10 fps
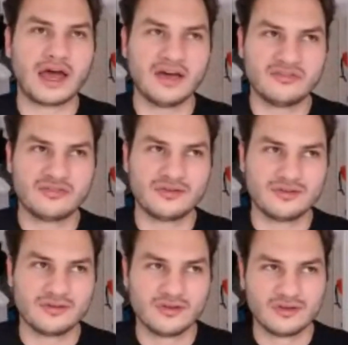have,
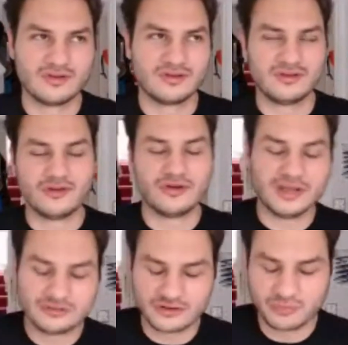
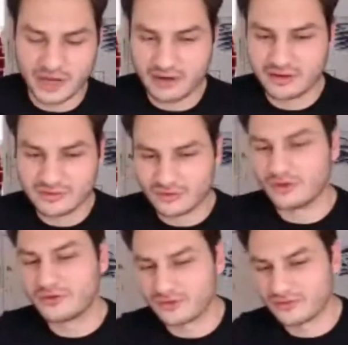interest-bearing
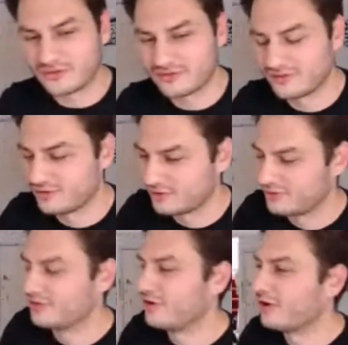tokens
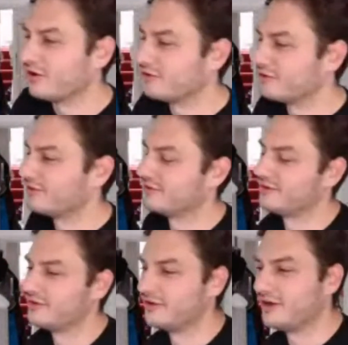on
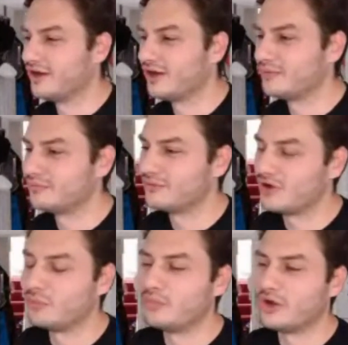
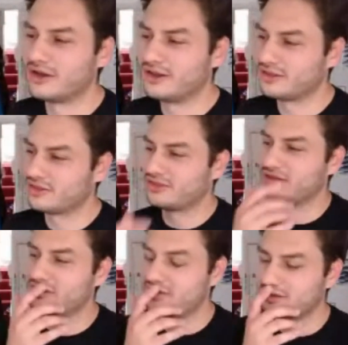Monolith.
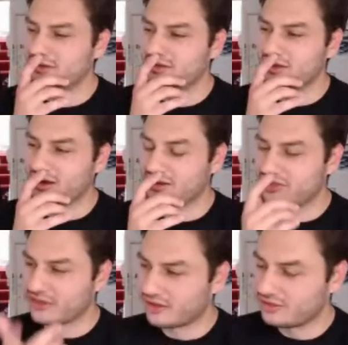And
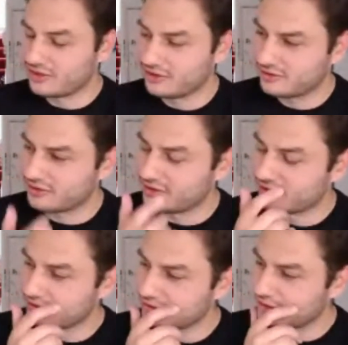I think
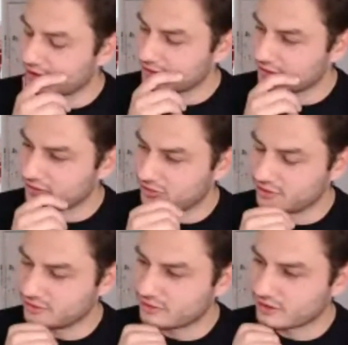another
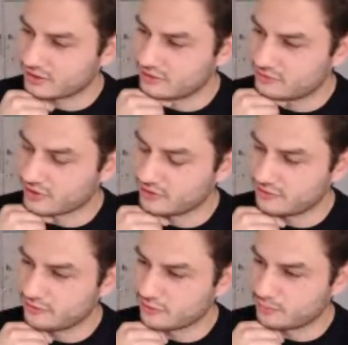thing that kind of ties
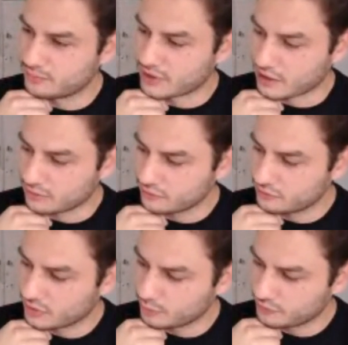into
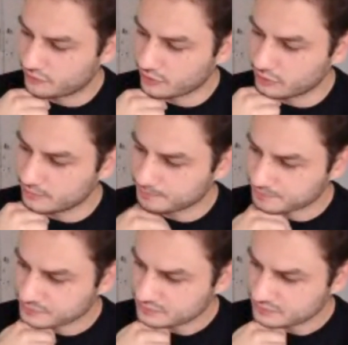ParaSwap. So